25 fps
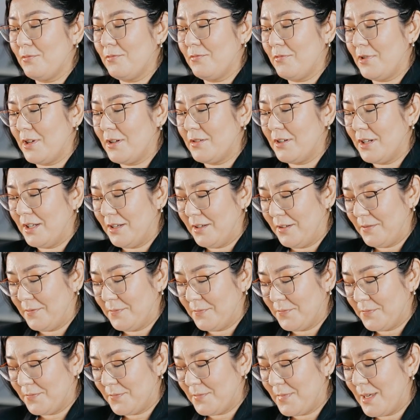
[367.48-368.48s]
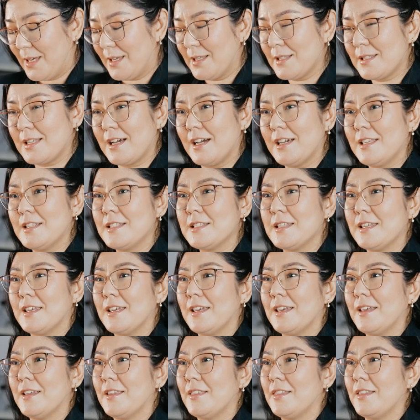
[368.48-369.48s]
very
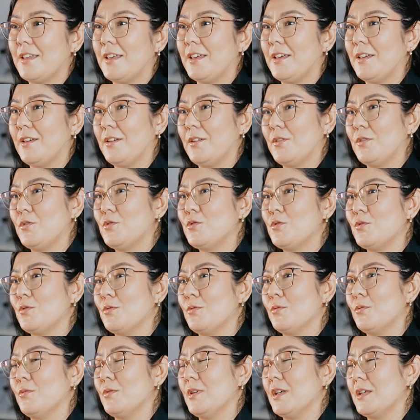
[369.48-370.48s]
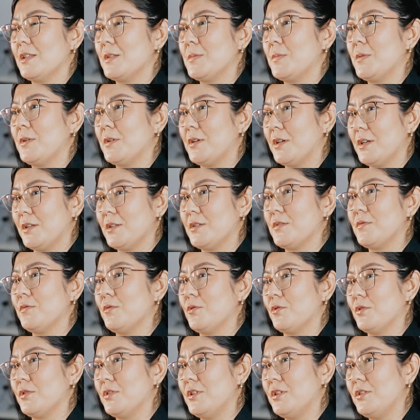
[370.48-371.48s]
exciting thing to experience
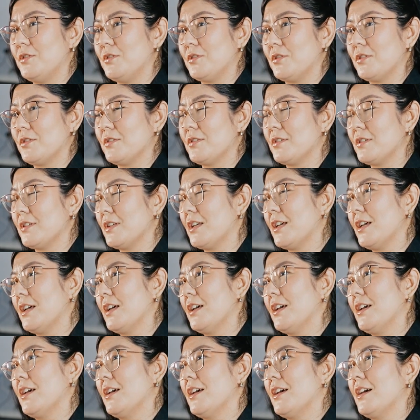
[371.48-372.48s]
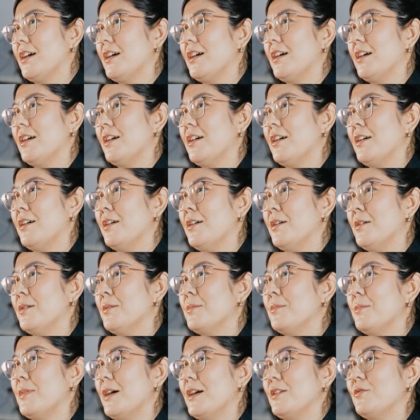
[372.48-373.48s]
for teachers.
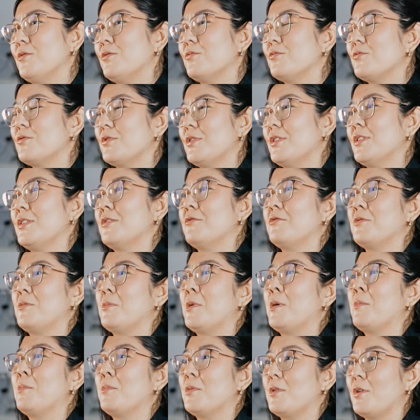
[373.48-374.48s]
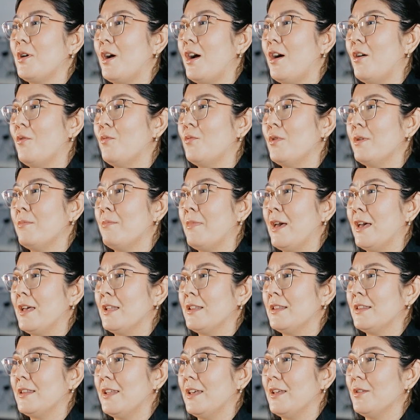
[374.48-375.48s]
I don't really remember how we
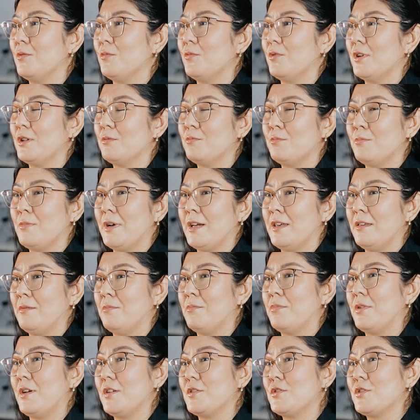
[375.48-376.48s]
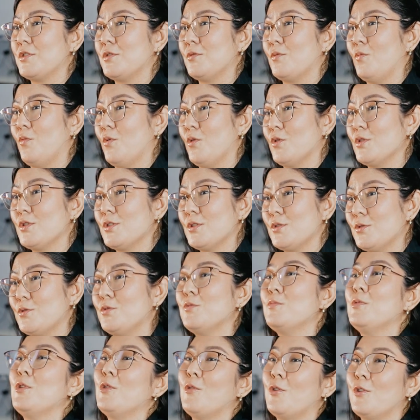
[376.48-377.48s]
met and what my impression was,
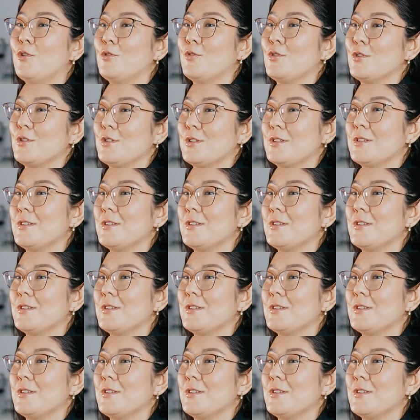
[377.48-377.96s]
to be honest.